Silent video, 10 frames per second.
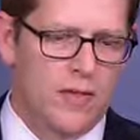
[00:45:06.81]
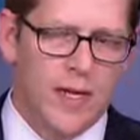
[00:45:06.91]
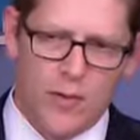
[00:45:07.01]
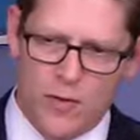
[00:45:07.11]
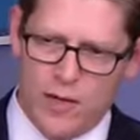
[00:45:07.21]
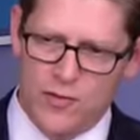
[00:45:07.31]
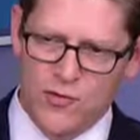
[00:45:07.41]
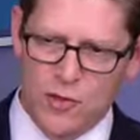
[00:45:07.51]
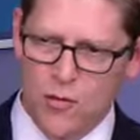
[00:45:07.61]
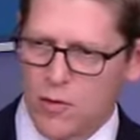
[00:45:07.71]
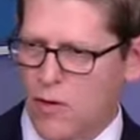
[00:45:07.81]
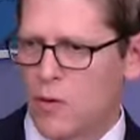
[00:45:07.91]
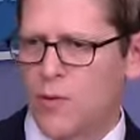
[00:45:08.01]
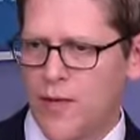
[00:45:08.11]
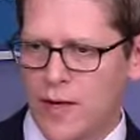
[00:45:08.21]
the Democrats to go
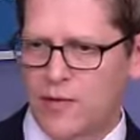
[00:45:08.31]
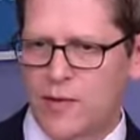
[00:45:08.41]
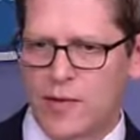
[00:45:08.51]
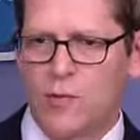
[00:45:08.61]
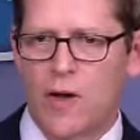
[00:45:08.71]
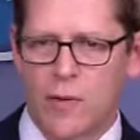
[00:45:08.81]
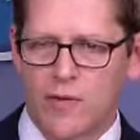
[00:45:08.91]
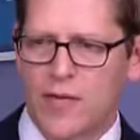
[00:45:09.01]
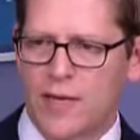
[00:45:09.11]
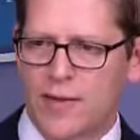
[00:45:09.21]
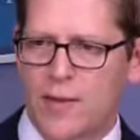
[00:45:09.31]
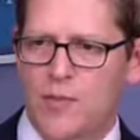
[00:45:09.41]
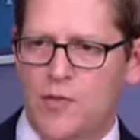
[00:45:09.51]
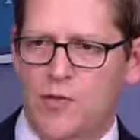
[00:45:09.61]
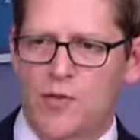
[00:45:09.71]
along with that. So that's why we've taken
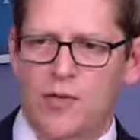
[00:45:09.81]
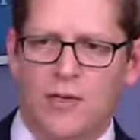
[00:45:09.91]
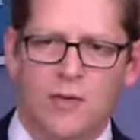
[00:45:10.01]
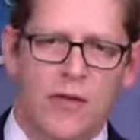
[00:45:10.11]
that position.